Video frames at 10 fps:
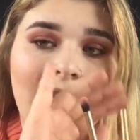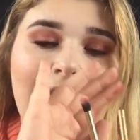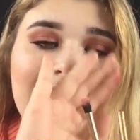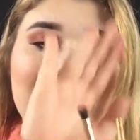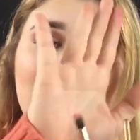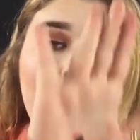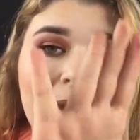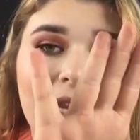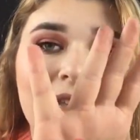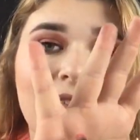It's the
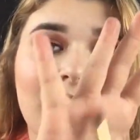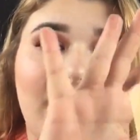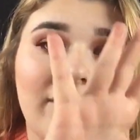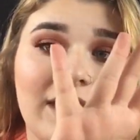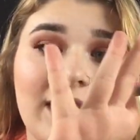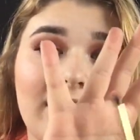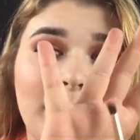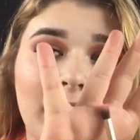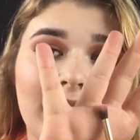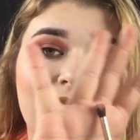biggest of these,
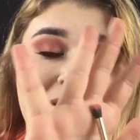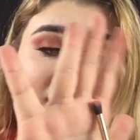but it's like